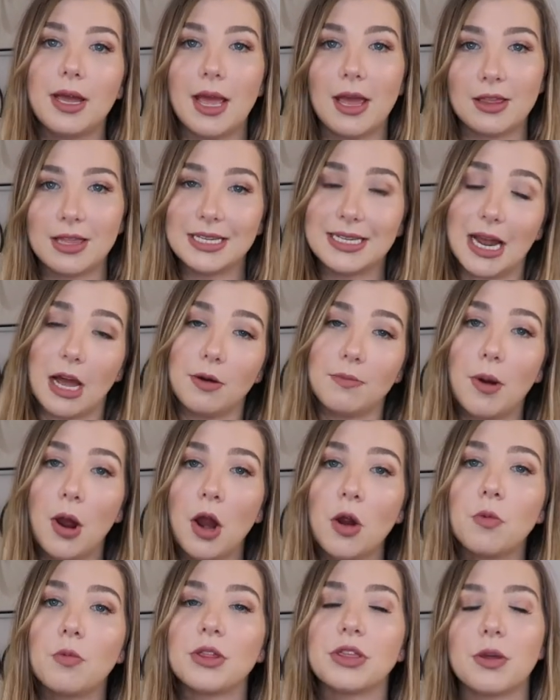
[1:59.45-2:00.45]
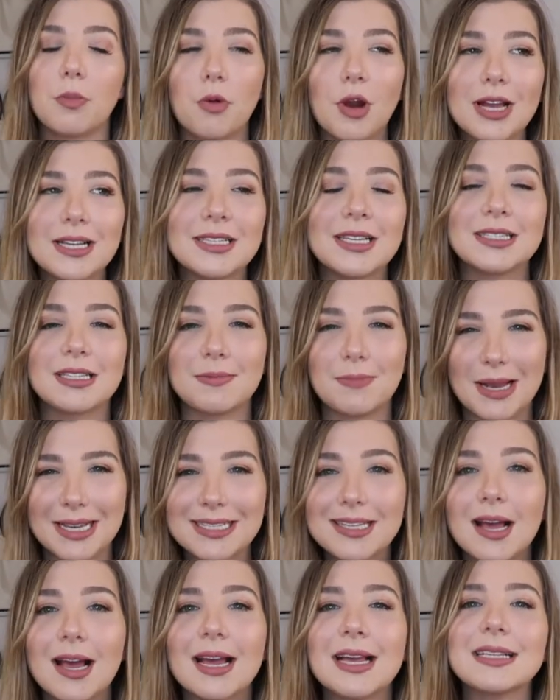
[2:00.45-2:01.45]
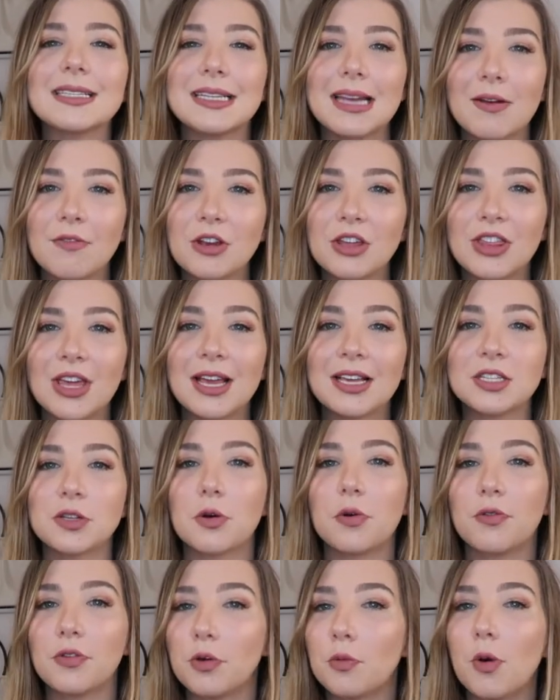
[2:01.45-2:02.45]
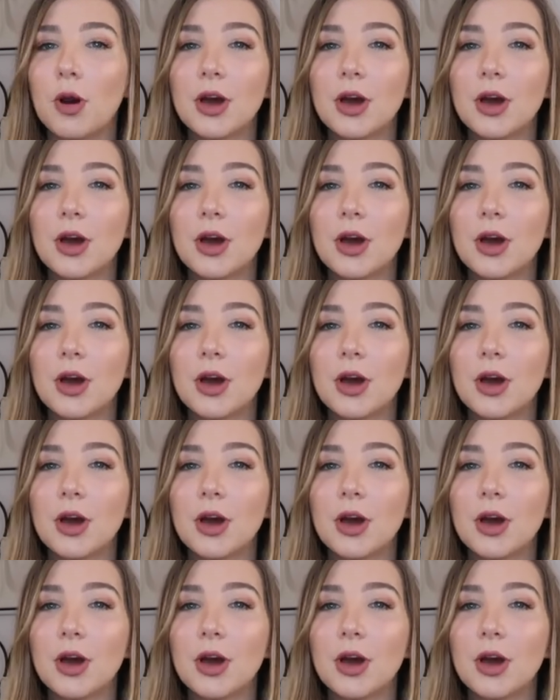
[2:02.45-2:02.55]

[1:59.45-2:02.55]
in the down bar with the prices and my size and everything. So if you